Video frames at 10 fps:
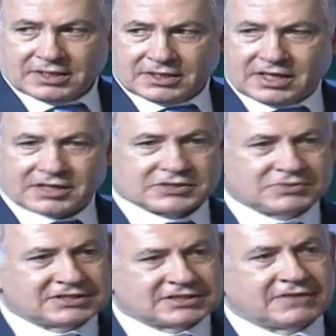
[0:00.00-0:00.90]
that is
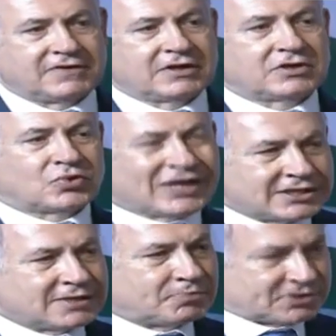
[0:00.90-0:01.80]
receiving
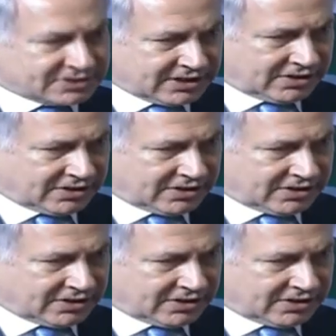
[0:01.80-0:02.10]
20%